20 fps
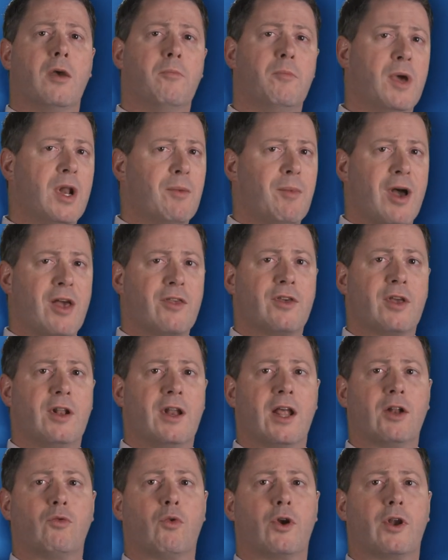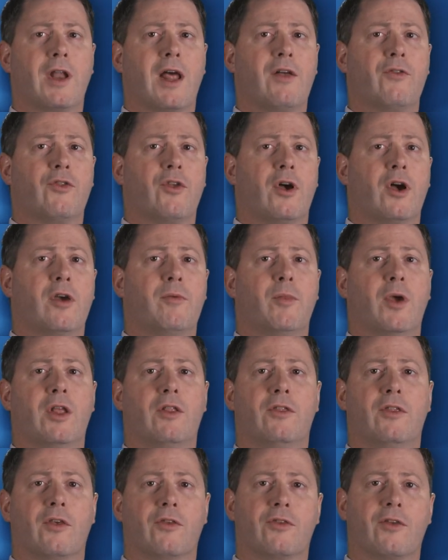Minimizing network downtime
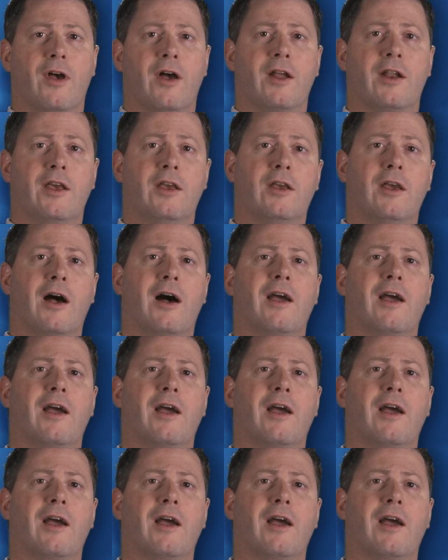and designing